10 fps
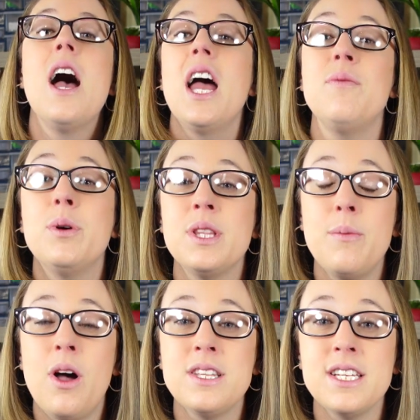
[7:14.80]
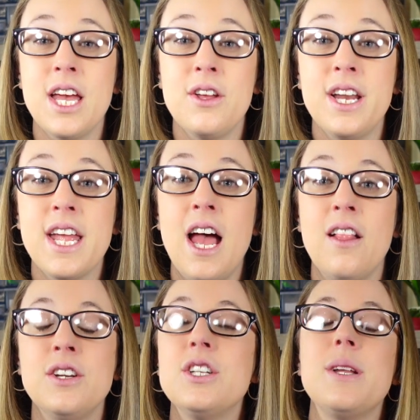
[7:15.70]
I've put them all together in a
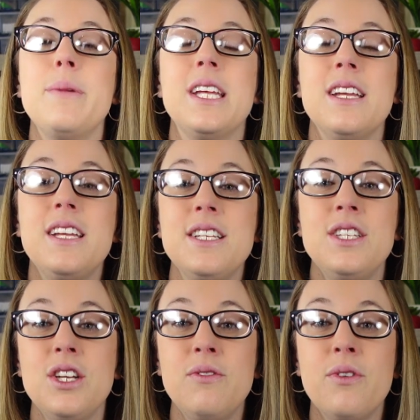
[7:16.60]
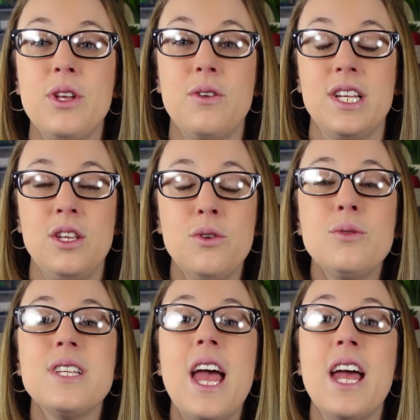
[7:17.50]
calendar to make it easy for you to
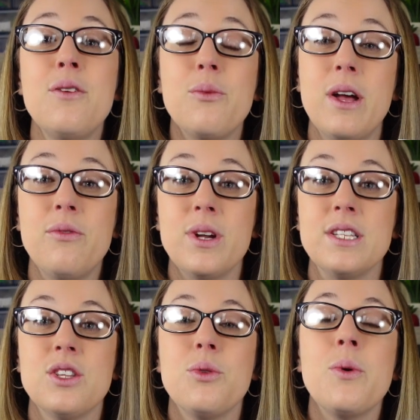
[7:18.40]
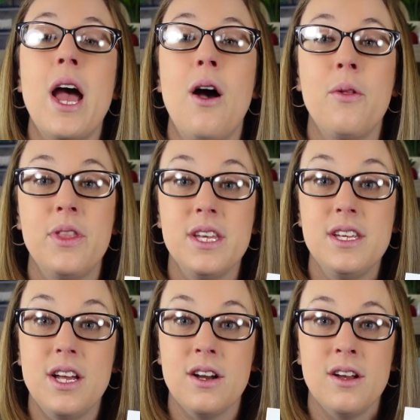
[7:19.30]
use and reference throughout the
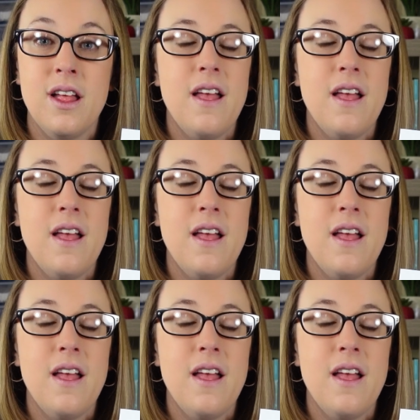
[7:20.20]
year.